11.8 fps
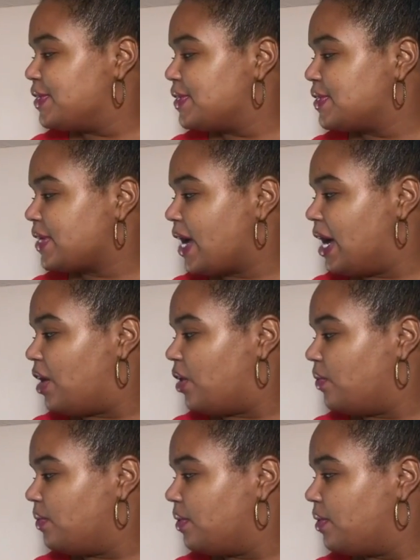
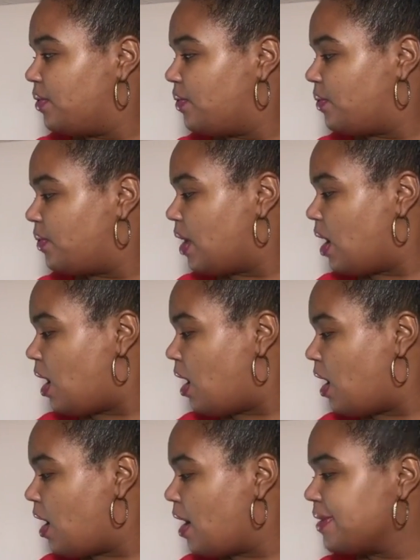So
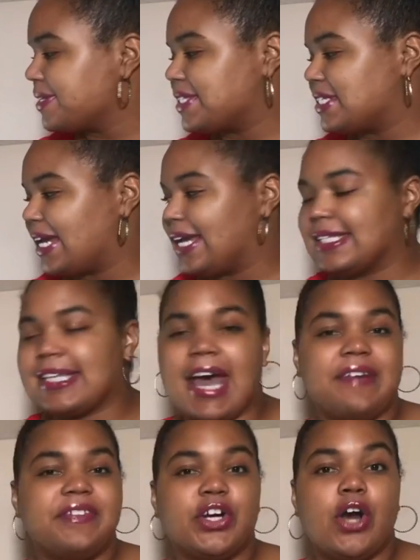all states
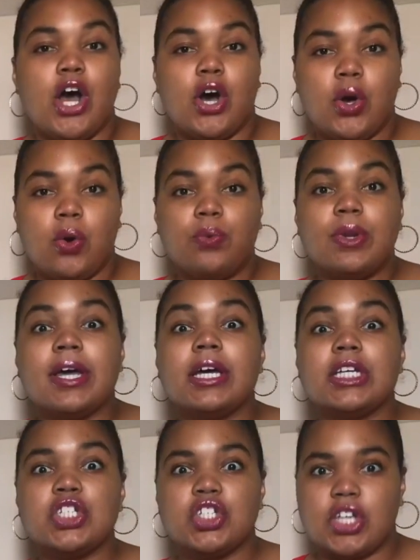have their own
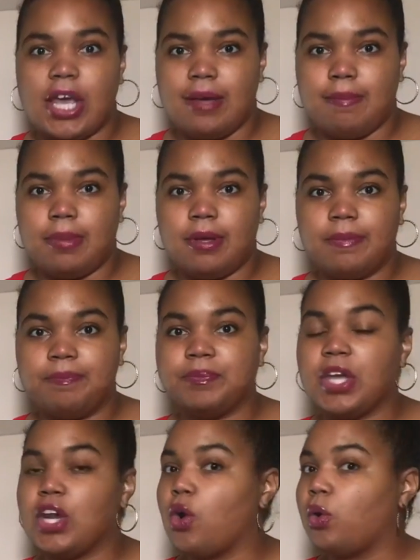shape.
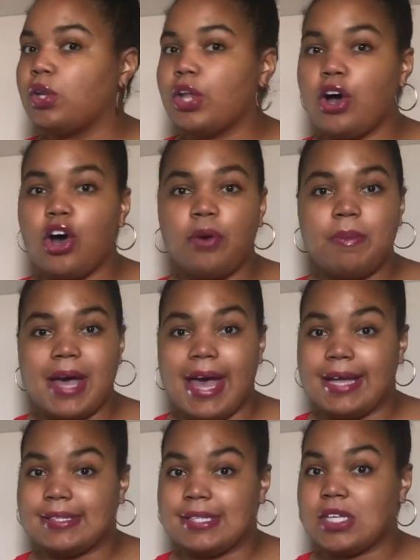And Oklahoma
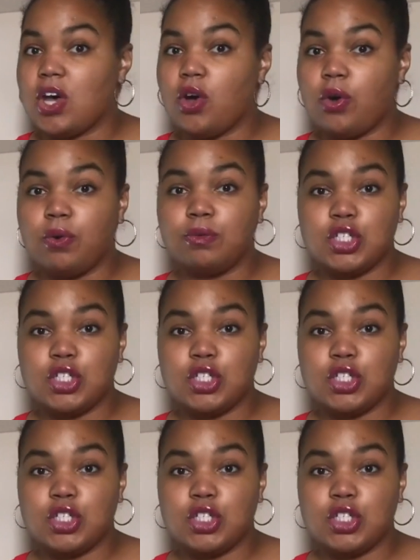has its own